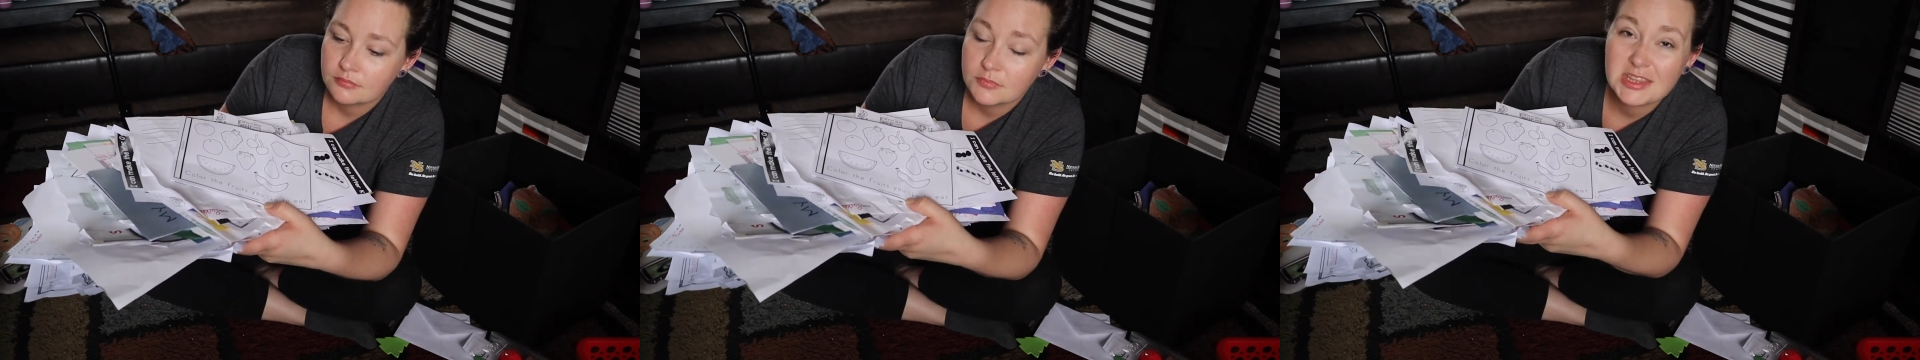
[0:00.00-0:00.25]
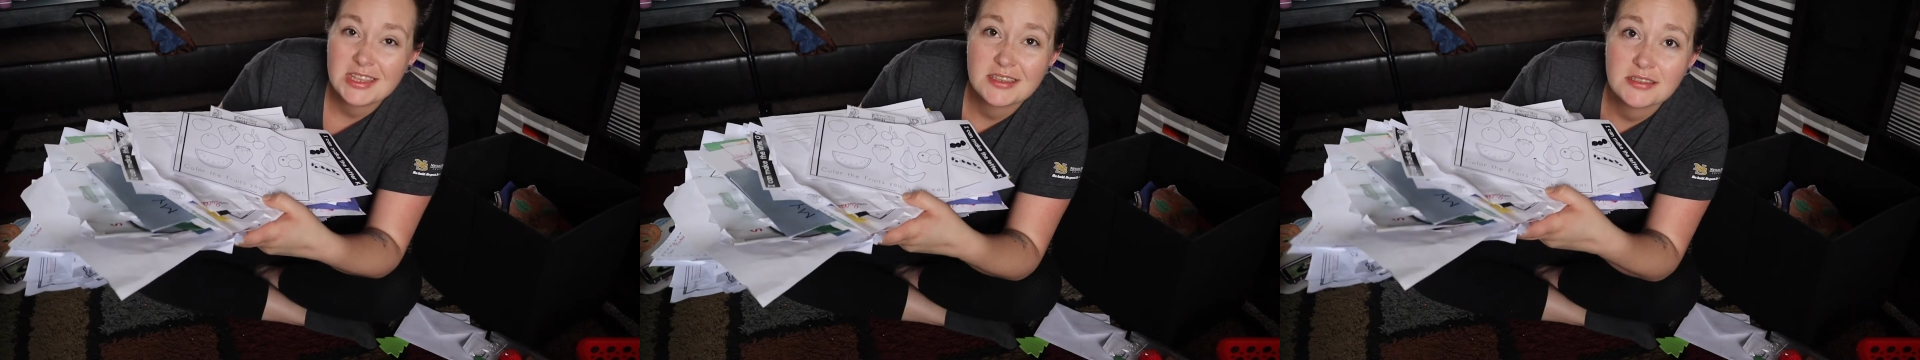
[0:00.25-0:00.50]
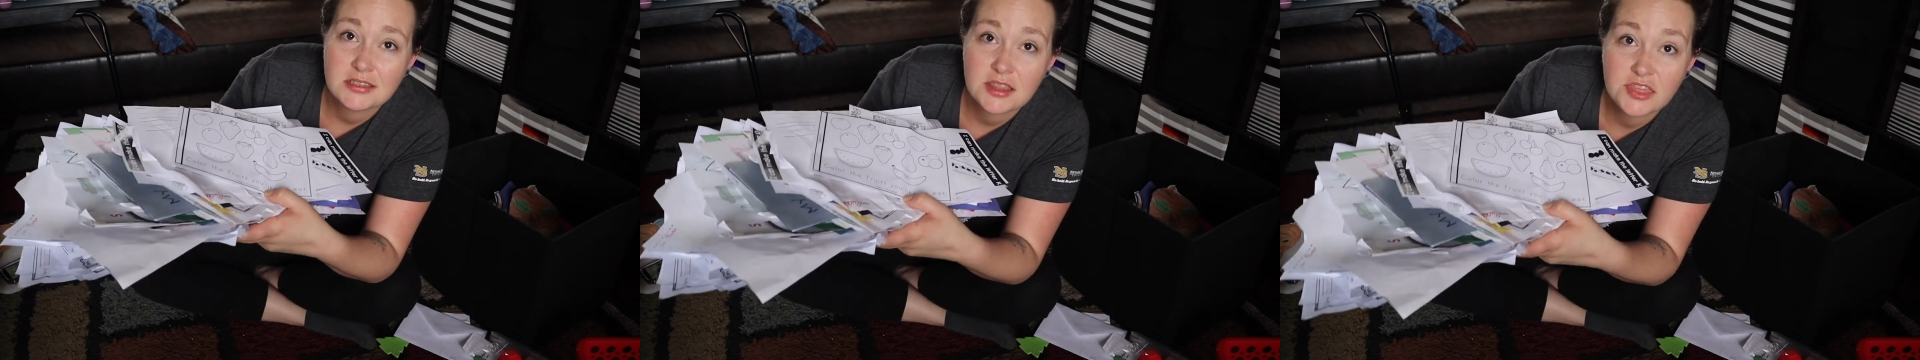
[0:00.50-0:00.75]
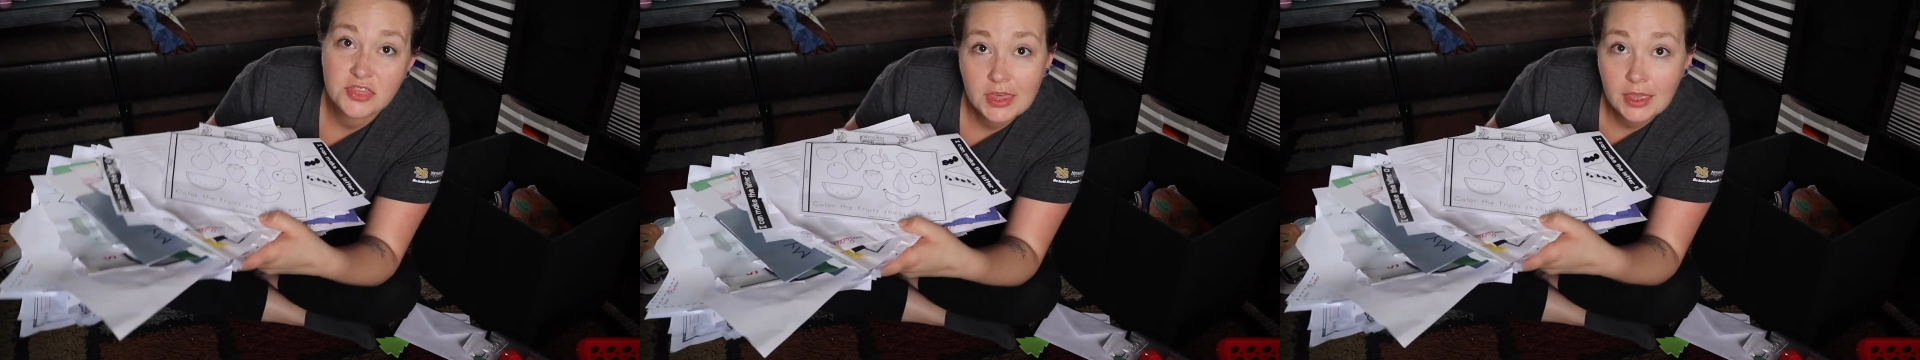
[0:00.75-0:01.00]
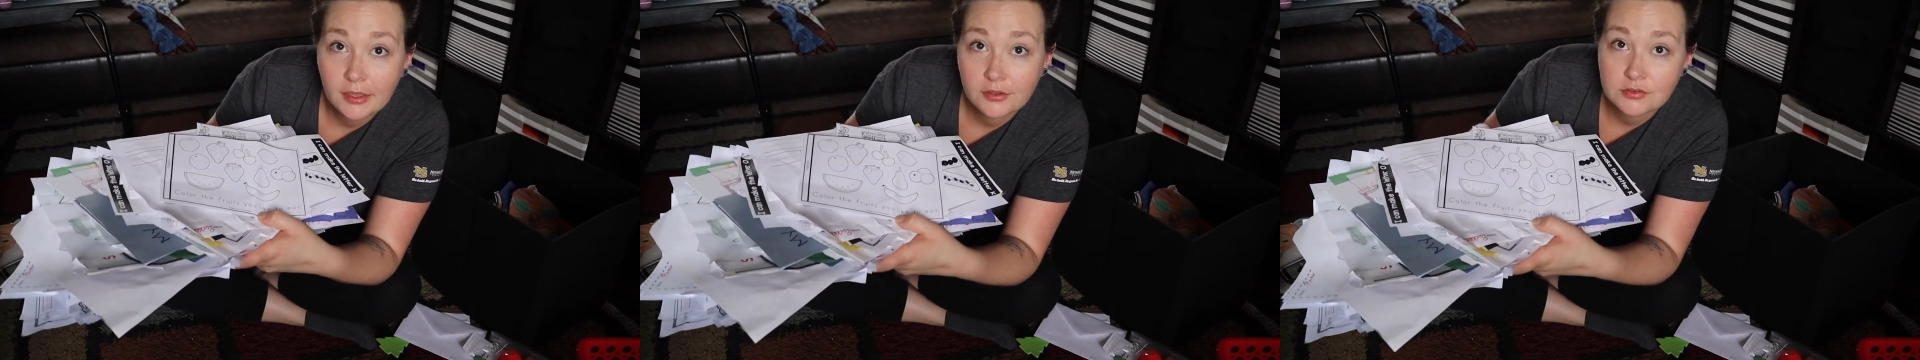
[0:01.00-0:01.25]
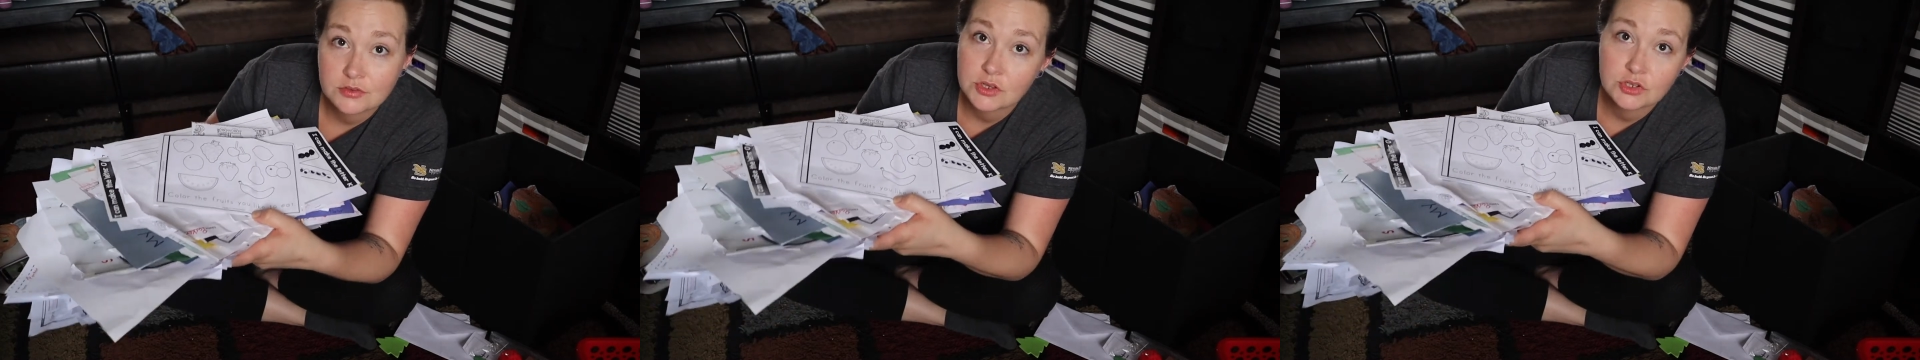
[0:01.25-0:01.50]
these
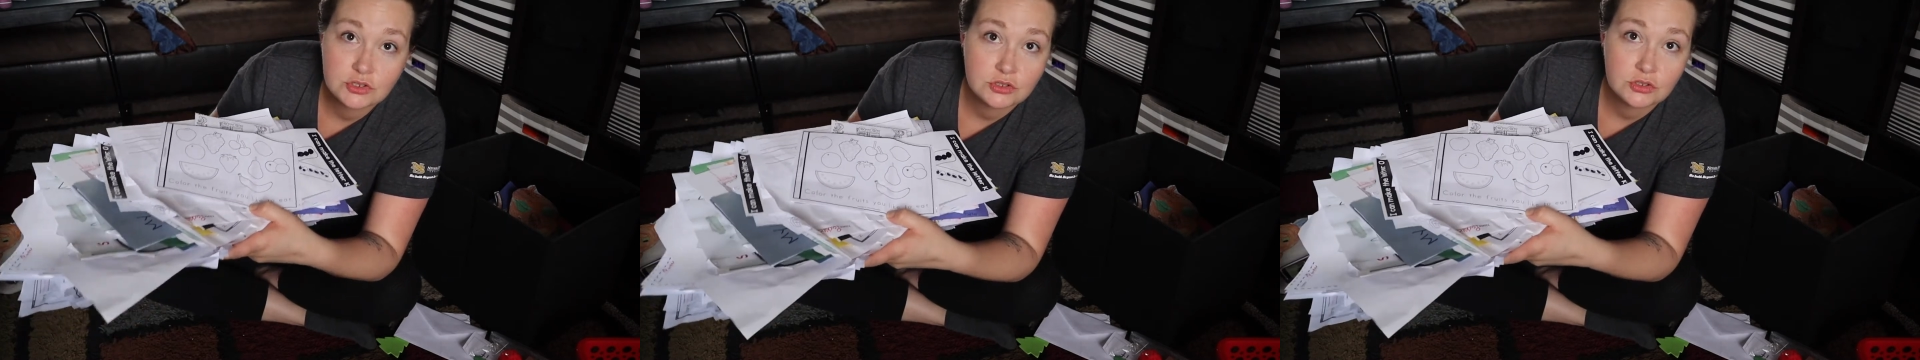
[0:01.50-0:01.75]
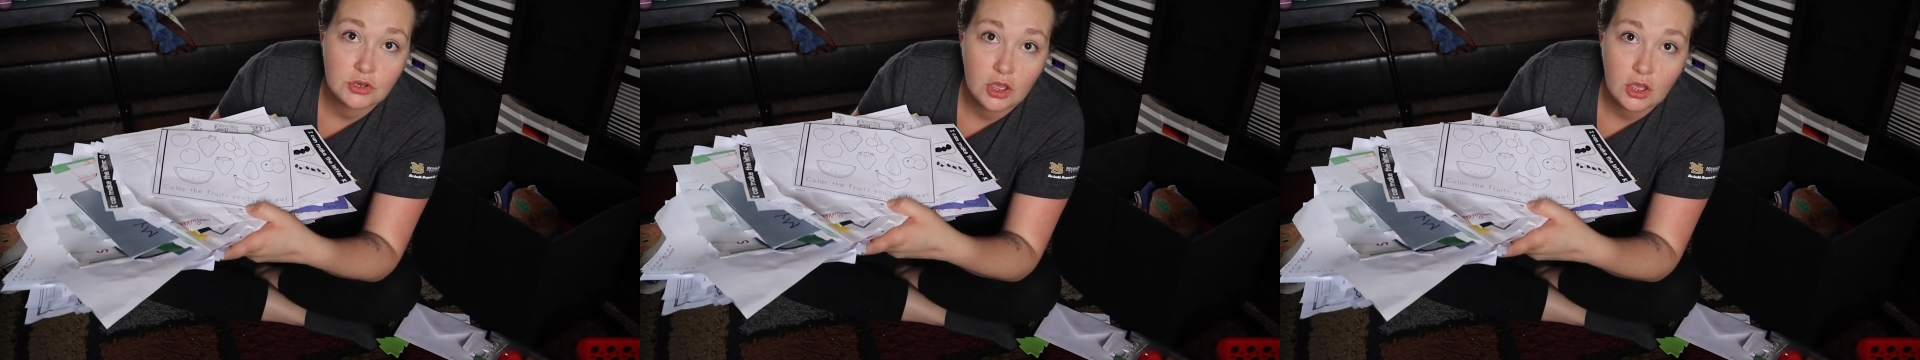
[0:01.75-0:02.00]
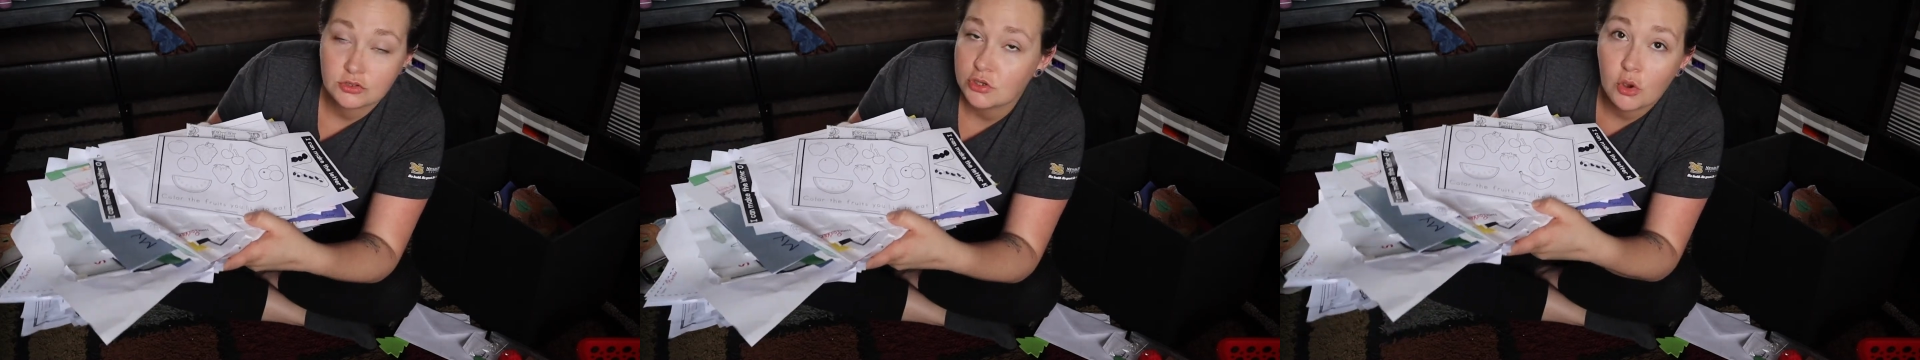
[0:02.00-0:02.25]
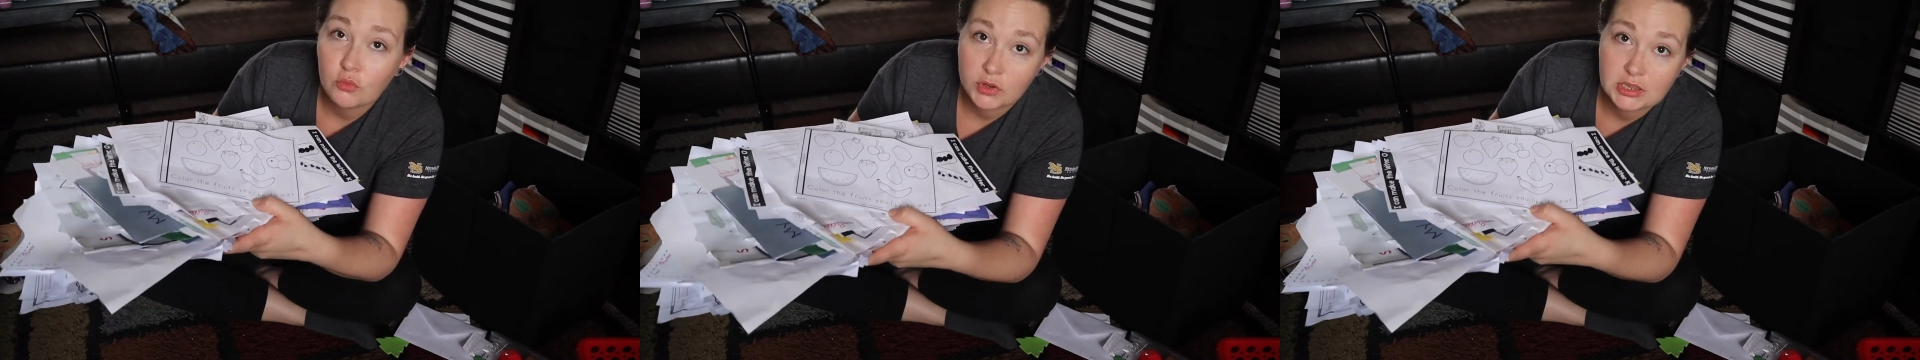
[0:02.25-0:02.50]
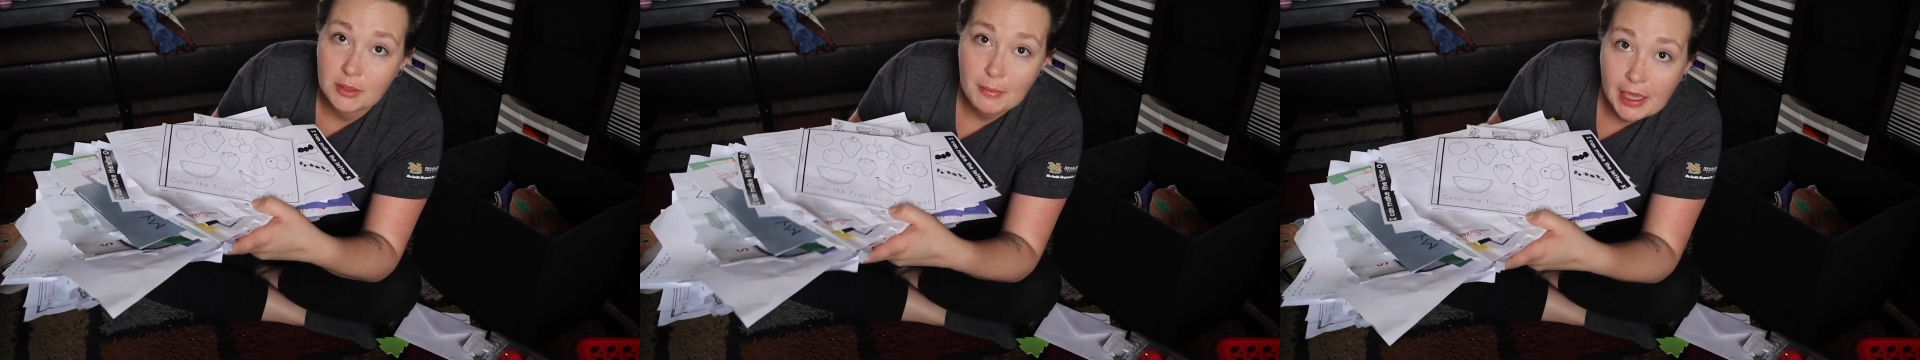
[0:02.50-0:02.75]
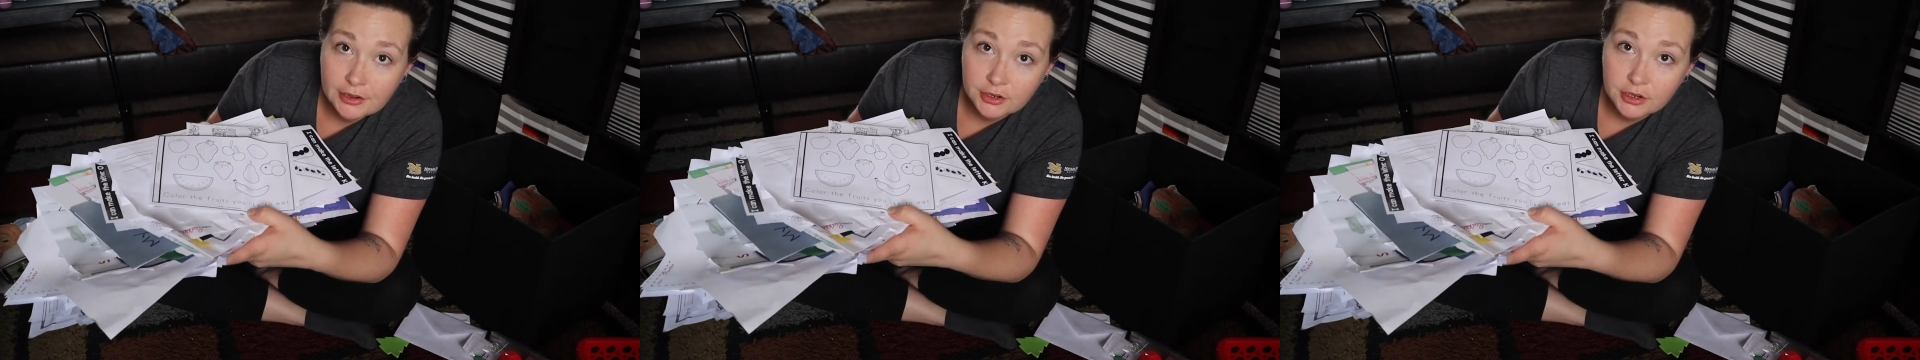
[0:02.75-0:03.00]
things don't really
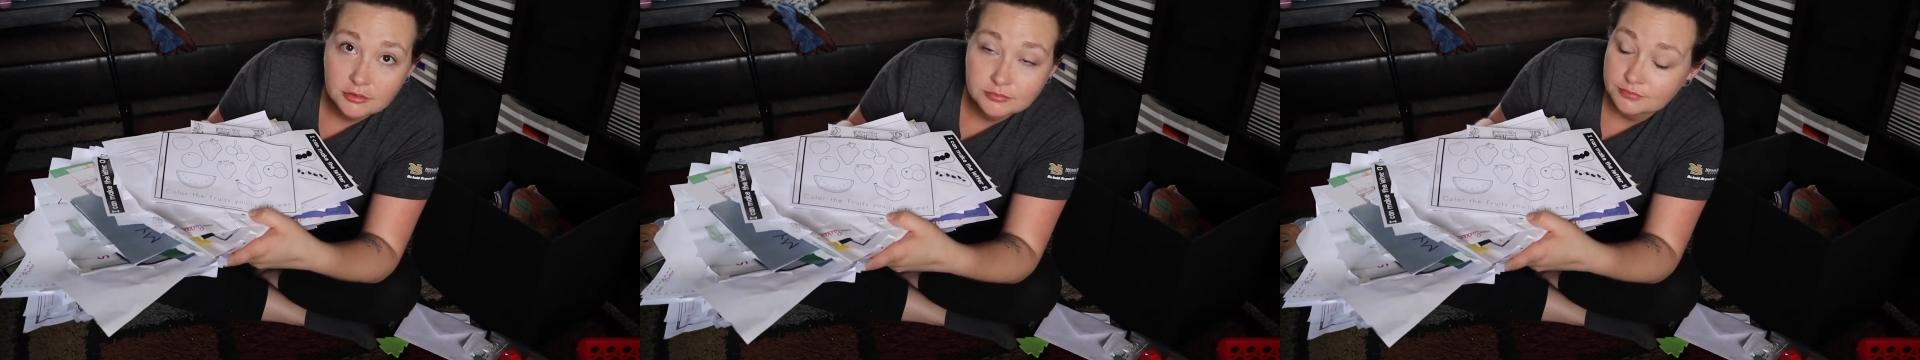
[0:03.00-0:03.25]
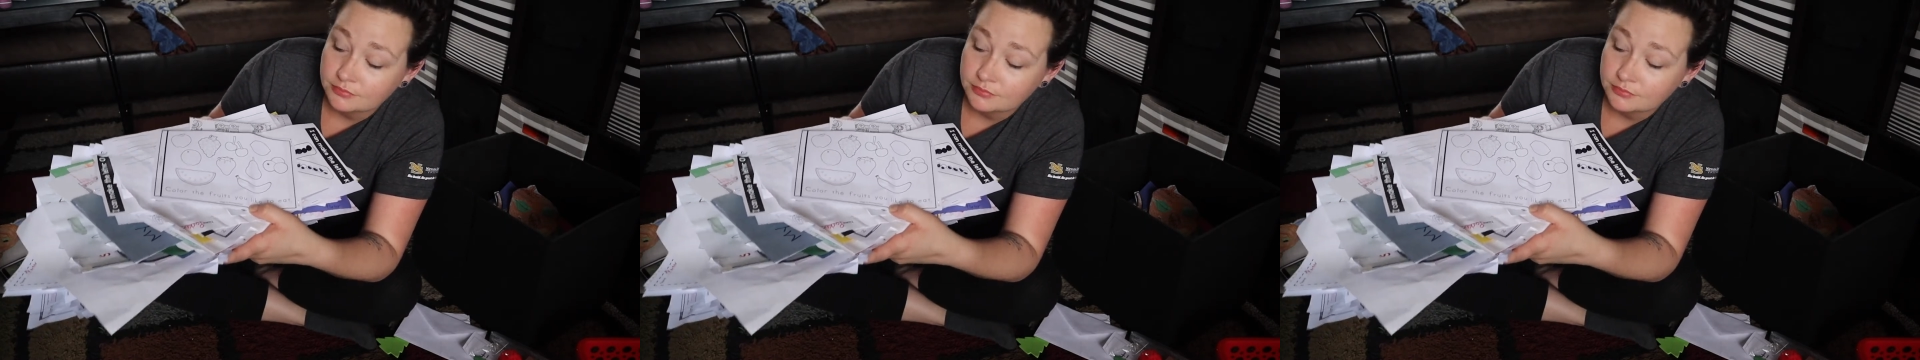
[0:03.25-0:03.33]
matter.